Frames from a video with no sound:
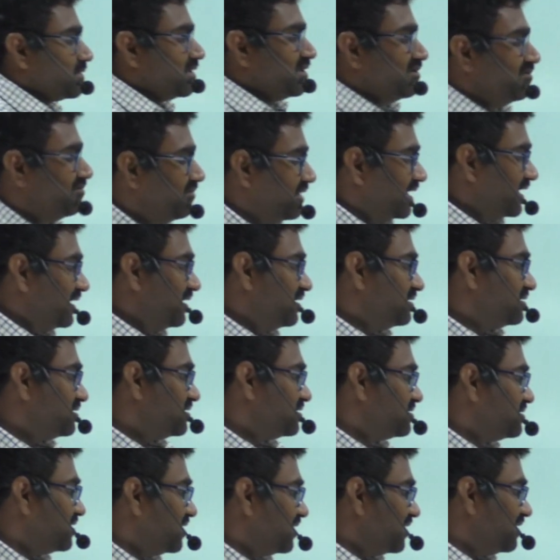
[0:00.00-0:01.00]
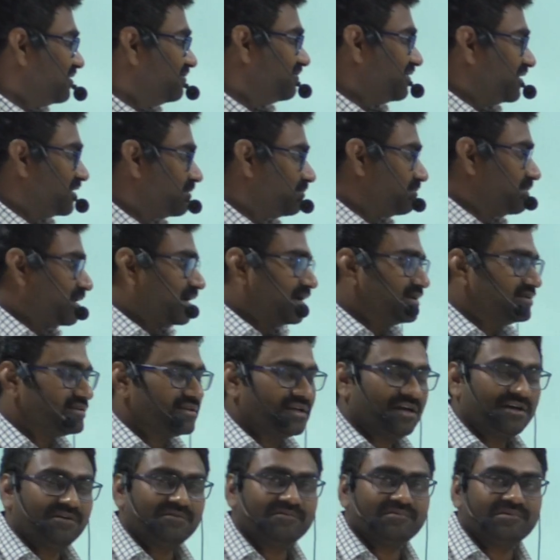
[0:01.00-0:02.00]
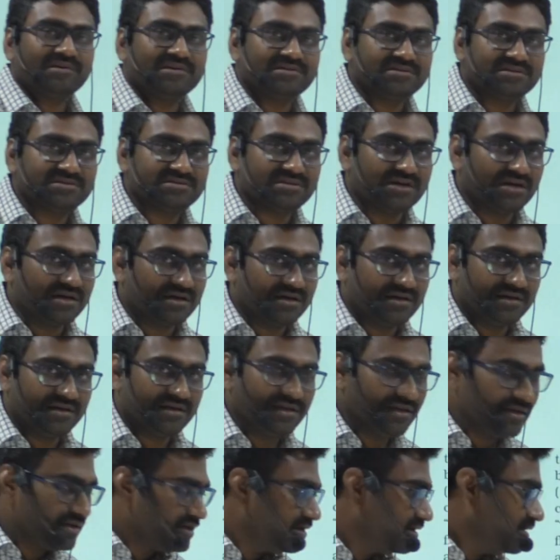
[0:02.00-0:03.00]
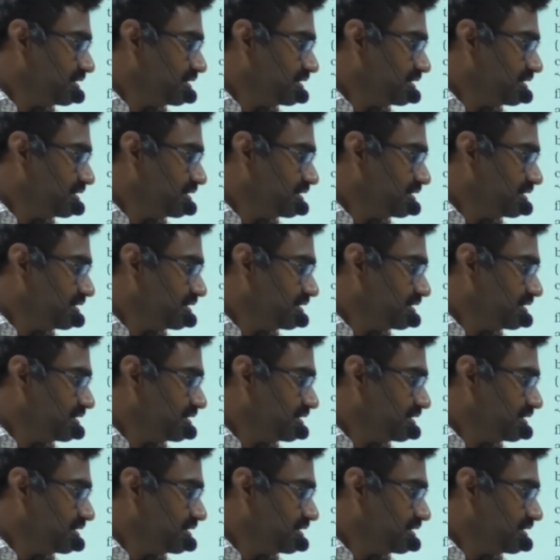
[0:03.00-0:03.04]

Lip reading: Viruses that infect plants have ssRNA.